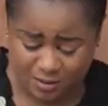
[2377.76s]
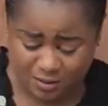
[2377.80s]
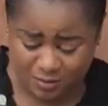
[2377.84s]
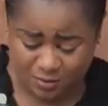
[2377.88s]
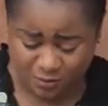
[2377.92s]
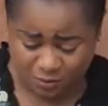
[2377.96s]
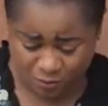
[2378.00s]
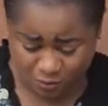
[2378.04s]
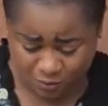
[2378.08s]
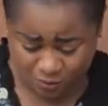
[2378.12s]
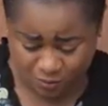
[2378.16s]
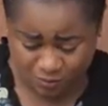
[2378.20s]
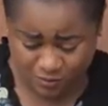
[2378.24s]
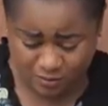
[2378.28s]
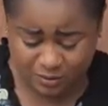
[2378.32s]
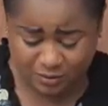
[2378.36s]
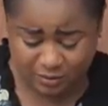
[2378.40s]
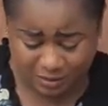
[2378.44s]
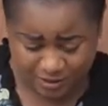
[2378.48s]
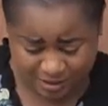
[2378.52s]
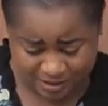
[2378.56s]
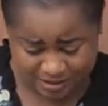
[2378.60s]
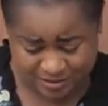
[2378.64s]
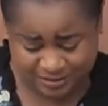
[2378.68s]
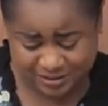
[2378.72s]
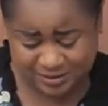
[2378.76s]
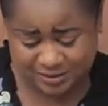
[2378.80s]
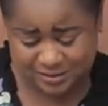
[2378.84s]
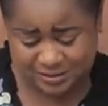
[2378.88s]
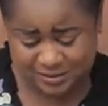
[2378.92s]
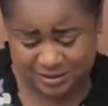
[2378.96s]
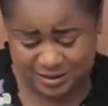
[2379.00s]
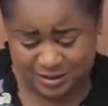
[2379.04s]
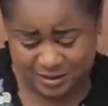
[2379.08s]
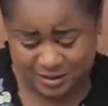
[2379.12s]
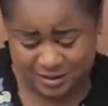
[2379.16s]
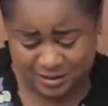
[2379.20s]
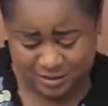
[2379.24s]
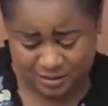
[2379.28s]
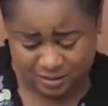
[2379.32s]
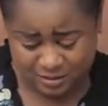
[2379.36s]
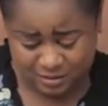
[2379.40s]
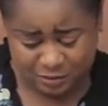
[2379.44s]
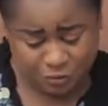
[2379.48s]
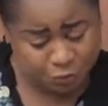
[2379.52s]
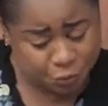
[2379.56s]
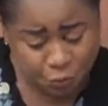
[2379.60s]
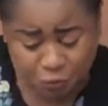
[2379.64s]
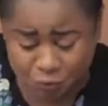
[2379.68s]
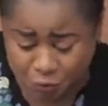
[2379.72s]
Yes.
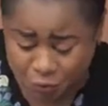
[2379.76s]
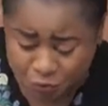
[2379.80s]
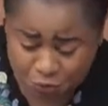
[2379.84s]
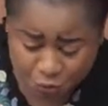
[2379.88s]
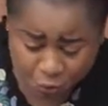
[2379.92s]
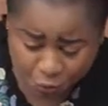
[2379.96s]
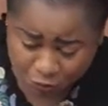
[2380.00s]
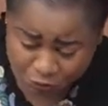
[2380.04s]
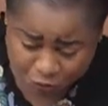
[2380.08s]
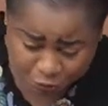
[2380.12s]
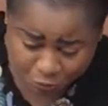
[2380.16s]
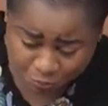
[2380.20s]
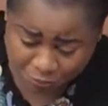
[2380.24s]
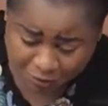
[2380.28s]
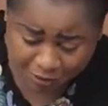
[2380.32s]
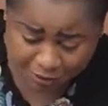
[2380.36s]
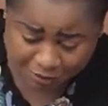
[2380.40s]
Don't you want to